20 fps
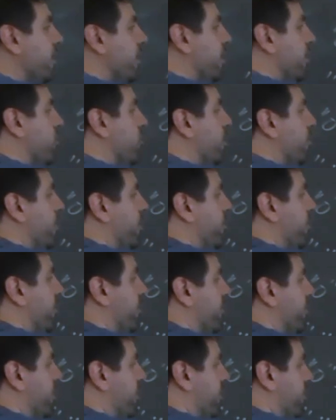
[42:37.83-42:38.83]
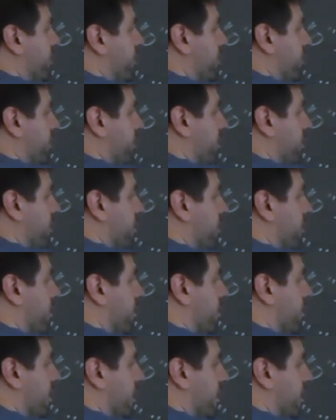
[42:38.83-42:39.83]
a common resource here.
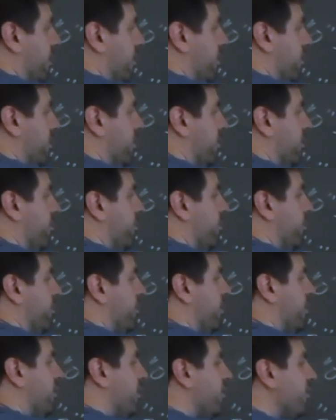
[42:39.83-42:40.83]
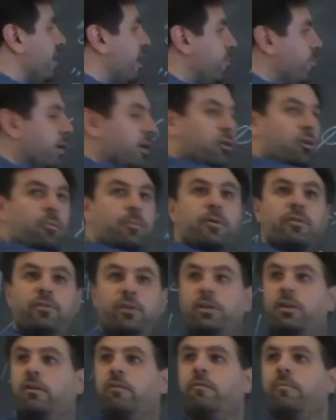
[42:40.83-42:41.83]
This can be a common thing
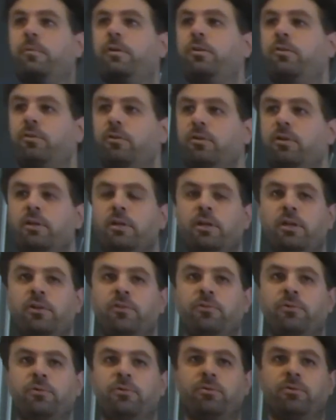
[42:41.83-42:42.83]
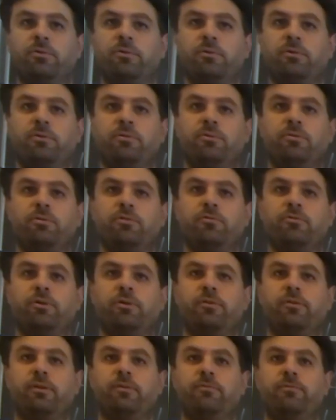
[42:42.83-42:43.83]
even, yeah. So you're controlling
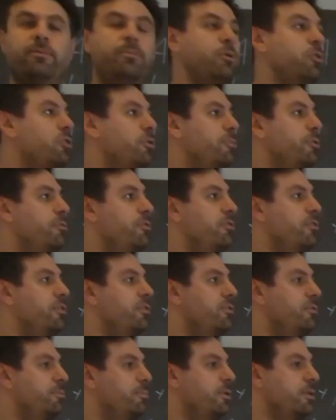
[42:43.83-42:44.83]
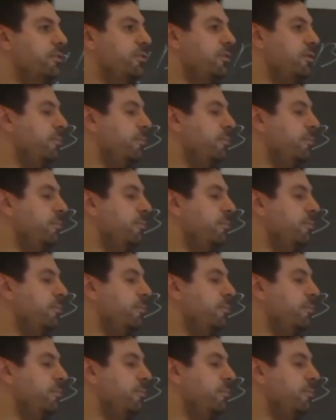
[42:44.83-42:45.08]
things from a common resource. But